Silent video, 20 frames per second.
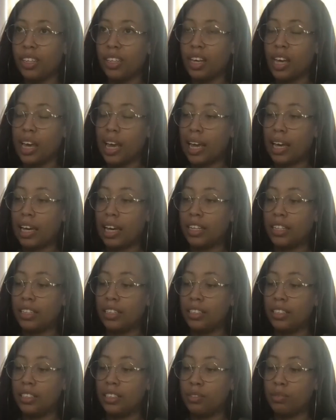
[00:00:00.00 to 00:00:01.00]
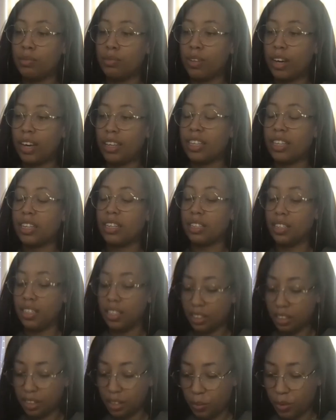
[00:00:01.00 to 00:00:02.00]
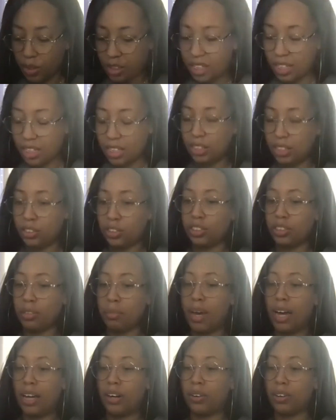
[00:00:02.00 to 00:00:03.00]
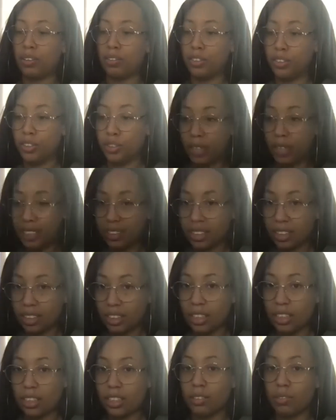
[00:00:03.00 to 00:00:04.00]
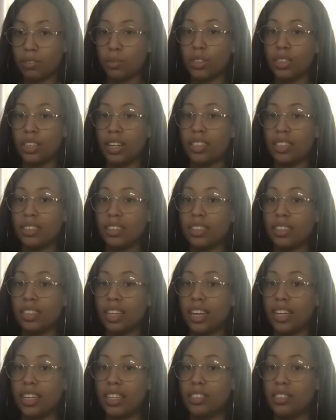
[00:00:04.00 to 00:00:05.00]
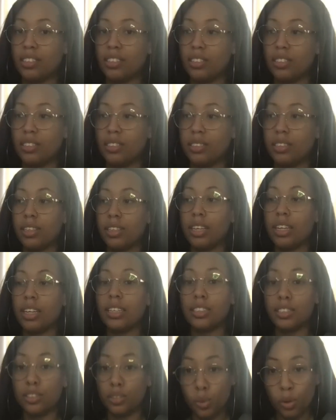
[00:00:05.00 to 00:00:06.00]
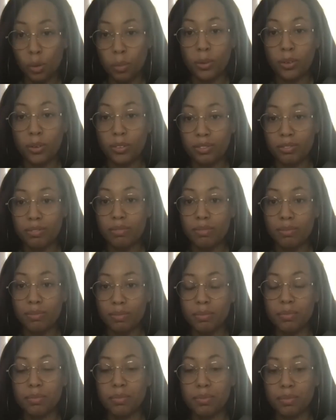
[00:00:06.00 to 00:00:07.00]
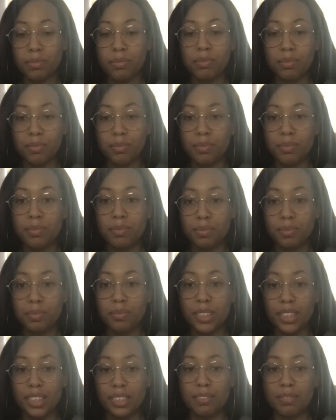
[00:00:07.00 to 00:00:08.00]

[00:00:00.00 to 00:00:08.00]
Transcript: and i think dealing with it is just a matter of addressing it and realizing that it's it's normal yeah yeah